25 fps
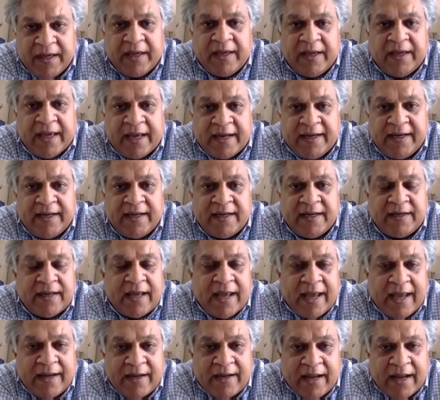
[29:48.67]
getting in.
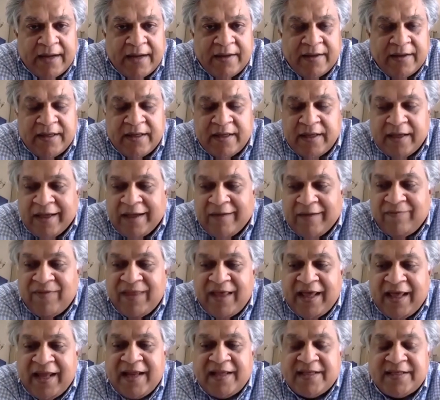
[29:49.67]
And if
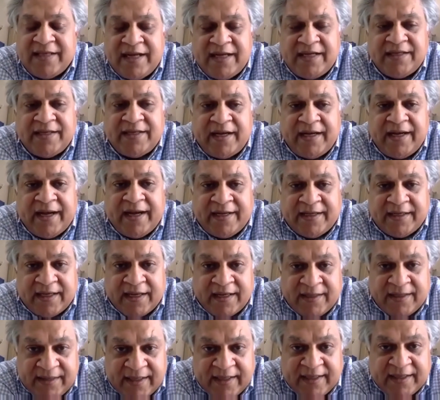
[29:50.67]
there is internet
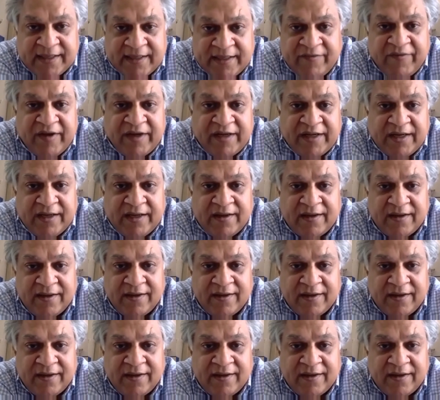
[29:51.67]
connectivity,